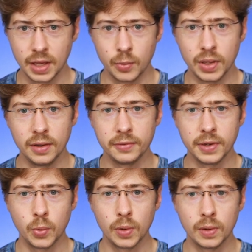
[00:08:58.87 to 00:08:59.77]
We live in a
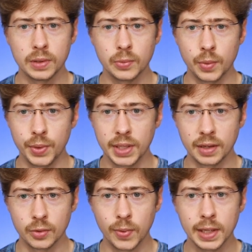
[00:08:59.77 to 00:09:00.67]
world where we
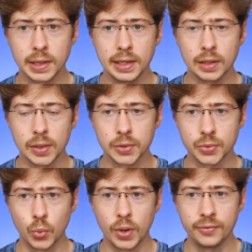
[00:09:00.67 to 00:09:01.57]
can quickly
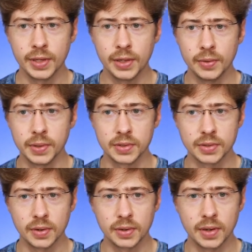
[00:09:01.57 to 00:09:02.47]
close one video and
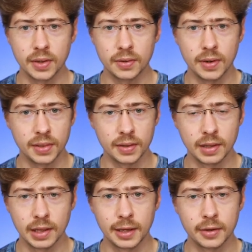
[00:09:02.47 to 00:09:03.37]
start another at the
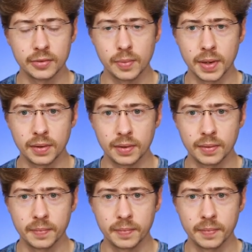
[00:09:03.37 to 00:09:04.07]
click of a button.